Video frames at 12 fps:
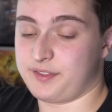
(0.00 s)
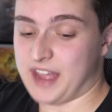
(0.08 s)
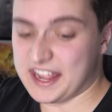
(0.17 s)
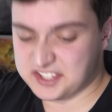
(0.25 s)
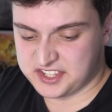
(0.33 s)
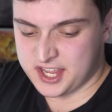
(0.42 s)

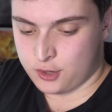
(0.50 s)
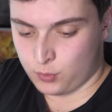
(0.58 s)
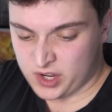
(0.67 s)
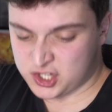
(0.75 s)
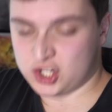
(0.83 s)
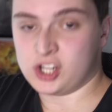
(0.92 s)
That's the
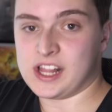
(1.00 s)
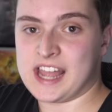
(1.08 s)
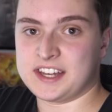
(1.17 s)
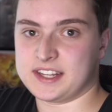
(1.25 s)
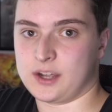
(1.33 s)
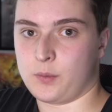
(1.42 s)
original
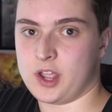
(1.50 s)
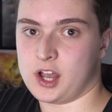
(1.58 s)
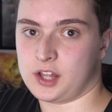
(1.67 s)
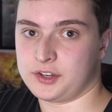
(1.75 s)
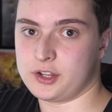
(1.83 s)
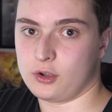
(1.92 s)
ending we
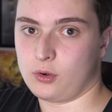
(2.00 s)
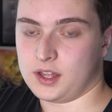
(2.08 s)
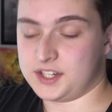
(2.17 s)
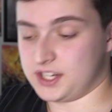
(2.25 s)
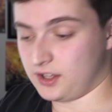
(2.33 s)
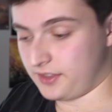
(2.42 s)
all knew.
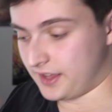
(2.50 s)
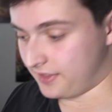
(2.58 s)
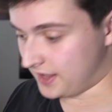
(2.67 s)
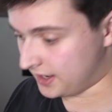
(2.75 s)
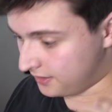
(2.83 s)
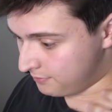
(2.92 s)
Until they
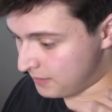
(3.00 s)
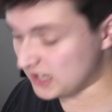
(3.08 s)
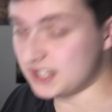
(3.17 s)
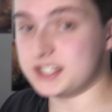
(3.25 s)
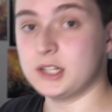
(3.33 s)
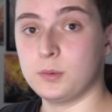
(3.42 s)
then made a
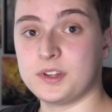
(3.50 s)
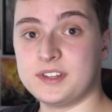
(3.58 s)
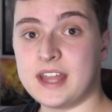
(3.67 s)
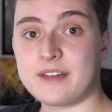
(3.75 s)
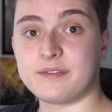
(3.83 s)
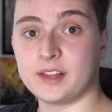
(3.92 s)
deal with
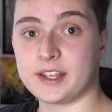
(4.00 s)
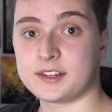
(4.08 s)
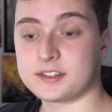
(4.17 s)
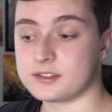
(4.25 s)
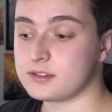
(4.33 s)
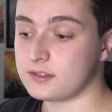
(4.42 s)

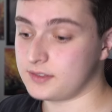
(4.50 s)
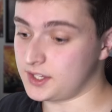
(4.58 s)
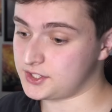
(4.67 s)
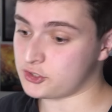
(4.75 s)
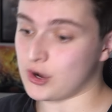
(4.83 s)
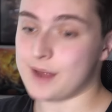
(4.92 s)
Netflix, they
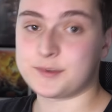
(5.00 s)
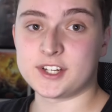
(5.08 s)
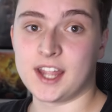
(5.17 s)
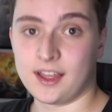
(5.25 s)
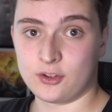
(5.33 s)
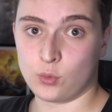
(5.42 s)
scrapped
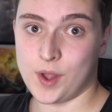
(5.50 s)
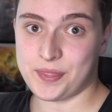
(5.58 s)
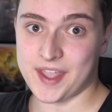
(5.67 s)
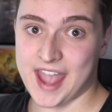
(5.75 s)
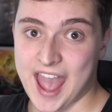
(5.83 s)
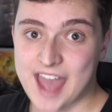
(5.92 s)
together what
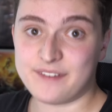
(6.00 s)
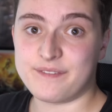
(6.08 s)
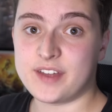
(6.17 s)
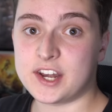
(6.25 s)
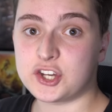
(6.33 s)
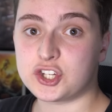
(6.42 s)
they had
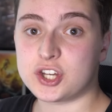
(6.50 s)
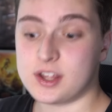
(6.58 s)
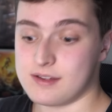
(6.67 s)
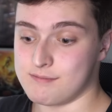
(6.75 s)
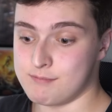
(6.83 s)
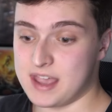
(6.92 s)
finished,
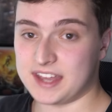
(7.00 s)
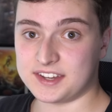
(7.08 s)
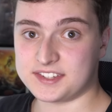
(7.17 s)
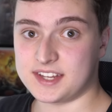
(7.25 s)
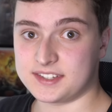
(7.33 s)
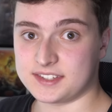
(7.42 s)
made a
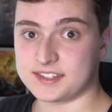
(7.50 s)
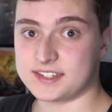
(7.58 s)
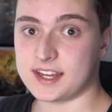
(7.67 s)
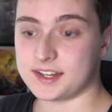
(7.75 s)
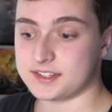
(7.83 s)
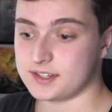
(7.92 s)
Season
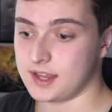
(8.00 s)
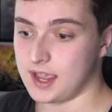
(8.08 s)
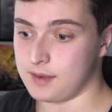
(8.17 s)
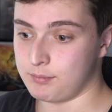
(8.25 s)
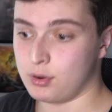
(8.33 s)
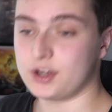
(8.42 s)
6,
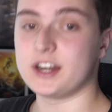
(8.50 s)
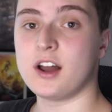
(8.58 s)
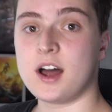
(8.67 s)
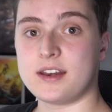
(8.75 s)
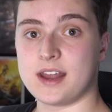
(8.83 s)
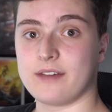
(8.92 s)
and put it
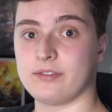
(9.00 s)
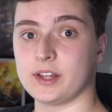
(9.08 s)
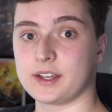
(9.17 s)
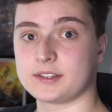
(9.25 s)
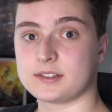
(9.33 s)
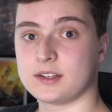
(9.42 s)
on
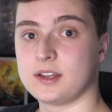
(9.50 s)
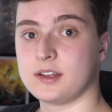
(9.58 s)
Netflix.